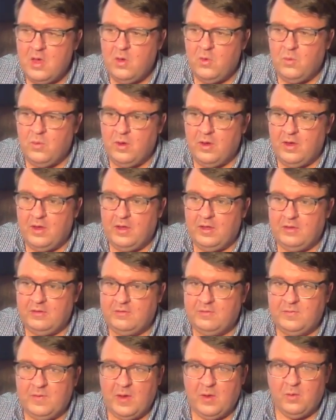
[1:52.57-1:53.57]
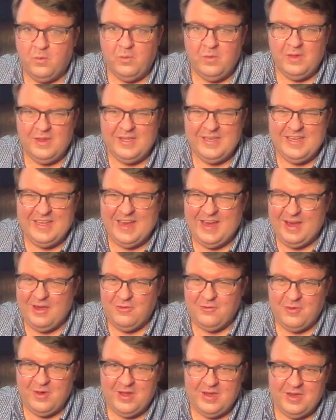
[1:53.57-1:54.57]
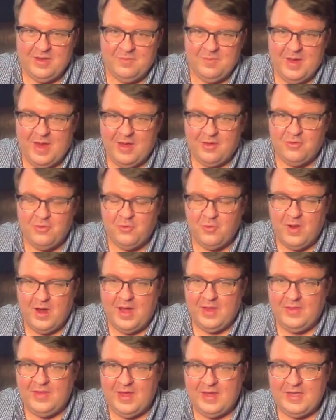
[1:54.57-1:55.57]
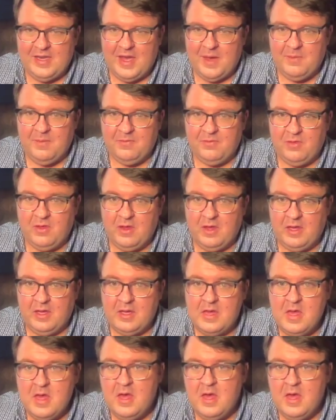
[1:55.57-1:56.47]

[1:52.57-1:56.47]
was felt really dehydrated, mouth dry, that type of thing.